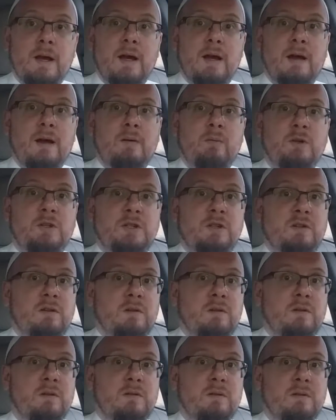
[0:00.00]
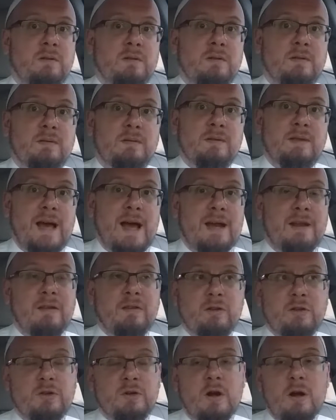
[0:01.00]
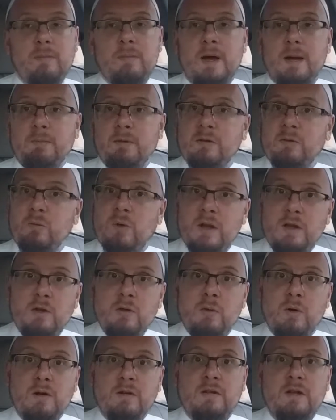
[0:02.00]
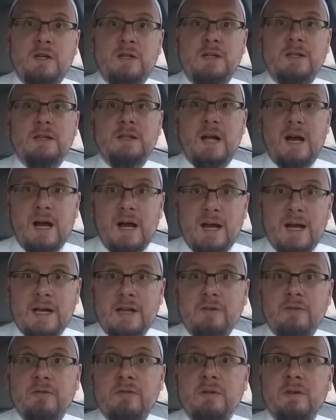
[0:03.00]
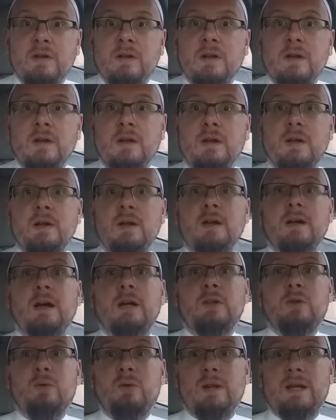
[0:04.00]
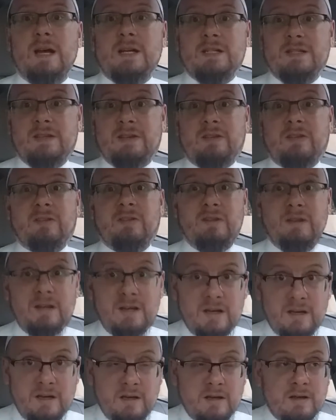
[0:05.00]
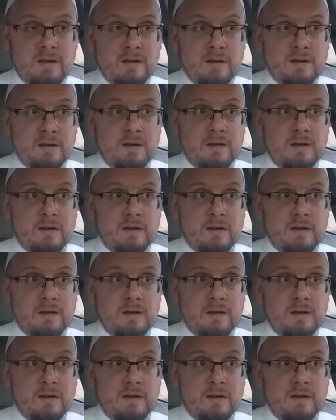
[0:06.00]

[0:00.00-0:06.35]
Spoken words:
that is a drawback, because when you are teaching live and you can actually see